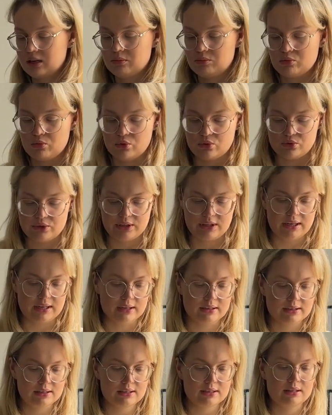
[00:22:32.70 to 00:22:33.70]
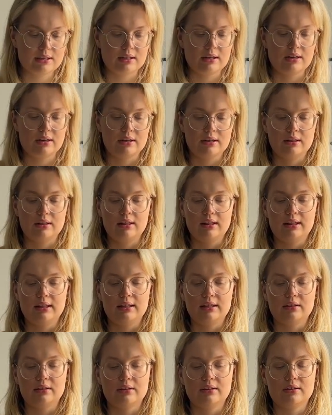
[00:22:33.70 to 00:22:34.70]
more relaxed style
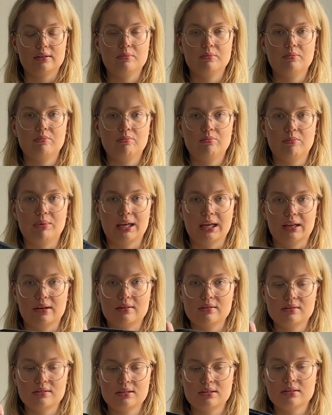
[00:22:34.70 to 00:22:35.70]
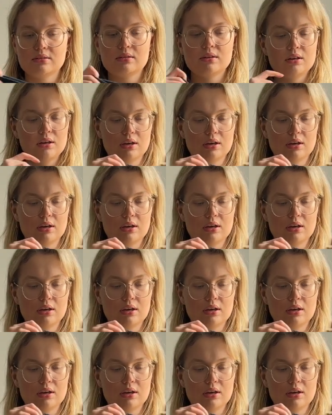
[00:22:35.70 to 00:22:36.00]
linen pants.